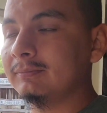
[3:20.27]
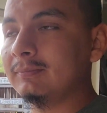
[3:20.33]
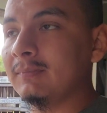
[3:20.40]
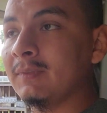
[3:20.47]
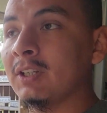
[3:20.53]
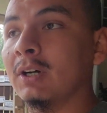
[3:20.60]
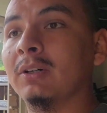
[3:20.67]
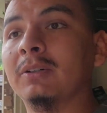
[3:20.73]

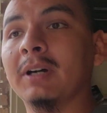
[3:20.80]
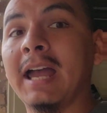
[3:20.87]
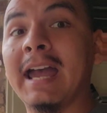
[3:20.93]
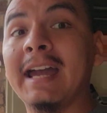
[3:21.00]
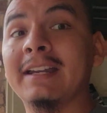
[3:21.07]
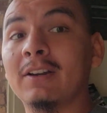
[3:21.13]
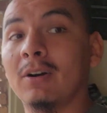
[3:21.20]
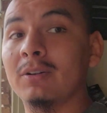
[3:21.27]
Oh, and
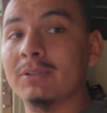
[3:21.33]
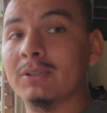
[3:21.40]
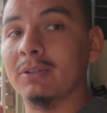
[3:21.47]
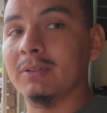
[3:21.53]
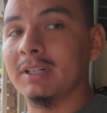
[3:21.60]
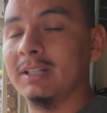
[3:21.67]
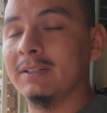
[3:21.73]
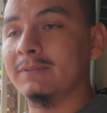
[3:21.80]
also,
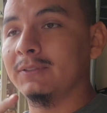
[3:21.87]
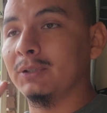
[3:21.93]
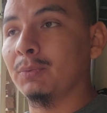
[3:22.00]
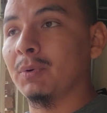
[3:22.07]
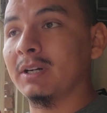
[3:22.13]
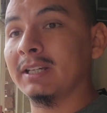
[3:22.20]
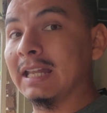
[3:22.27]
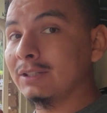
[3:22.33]
if you want
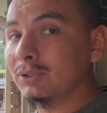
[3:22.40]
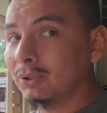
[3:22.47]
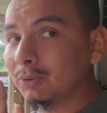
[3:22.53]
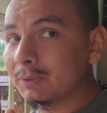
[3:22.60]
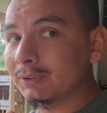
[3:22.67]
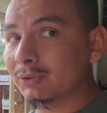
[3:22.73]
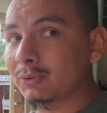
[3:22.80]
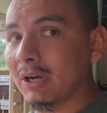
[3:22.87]
a
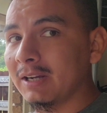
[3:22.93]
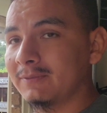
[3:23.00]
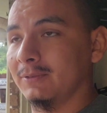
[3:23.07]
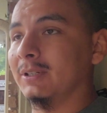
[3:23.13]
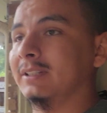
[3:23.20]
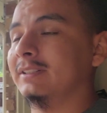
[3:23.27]
two-wheel drive one,